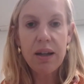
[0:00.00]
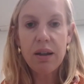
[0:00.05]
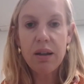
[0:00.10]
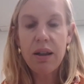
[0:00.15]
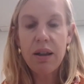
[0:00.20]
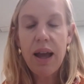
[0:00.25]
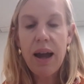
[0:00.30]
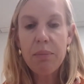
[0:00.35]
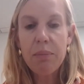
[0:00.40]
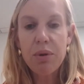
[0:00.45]

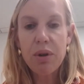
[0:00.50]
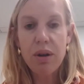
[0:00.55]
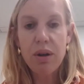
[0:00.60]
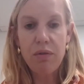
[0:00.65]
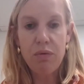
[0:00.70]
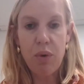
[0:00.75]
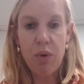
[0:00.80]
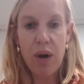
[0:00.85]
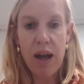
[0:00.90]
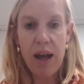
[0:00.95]

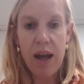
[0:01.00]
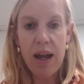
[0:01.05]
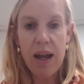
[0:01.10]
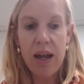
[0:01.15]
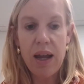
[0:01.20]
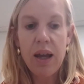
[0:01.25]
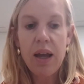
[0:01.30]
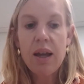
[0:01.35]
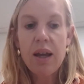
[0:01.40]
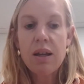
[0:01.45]
collaborative
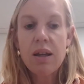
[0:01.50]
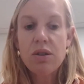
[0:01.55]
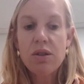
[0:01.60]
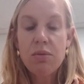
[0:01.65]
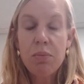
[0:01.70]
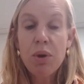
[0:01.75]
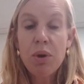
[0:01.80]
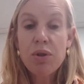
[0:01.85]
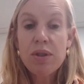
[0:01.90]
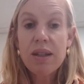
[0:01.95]
way
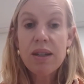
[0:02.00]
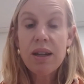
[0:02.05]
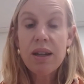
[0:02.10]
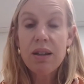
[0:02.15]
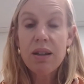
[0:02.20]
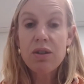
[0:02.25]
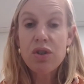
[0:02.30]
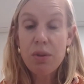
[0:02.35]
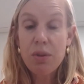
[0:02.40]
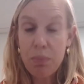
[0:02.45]
to
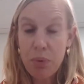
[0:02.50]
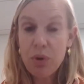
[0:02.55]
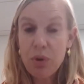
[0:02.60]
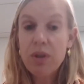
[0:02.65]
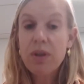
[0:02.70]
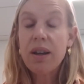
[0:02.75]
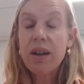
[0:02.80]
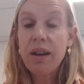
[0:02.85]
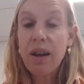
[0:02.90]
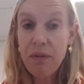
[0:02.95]
mostly
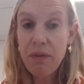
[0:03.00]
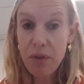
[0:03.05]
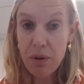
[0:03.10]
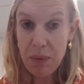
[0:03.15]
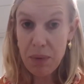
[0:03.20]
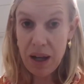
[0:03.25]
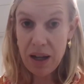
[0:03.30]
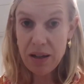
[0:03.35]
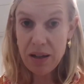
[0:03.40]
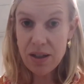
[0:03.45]
support the
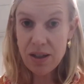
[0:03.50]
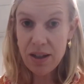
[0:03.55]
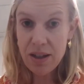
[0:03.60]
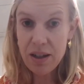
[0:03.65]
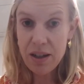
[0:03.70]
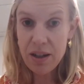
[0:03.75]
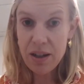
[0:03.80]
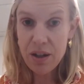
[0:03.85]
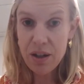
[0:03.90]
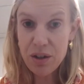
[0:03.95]
government
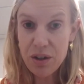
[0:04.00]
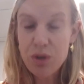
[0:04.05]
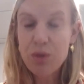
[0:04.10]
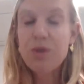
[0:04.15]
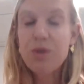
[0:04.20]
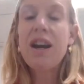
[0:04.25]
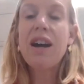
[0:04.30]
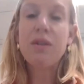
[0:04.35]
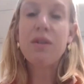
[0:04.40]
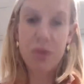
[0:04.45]
to
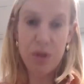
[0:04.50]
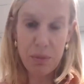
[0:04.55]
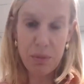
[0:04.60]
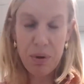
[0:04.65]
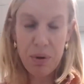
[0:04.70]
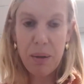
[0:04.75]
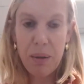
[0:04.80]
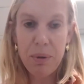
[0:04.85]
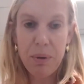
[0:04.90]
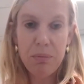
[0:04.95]
tackle the
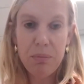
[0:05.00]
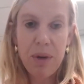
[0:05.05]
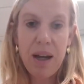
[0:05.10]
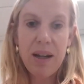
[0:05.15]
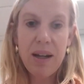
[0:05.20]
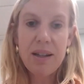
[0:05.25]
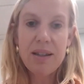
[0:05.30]
problem, right?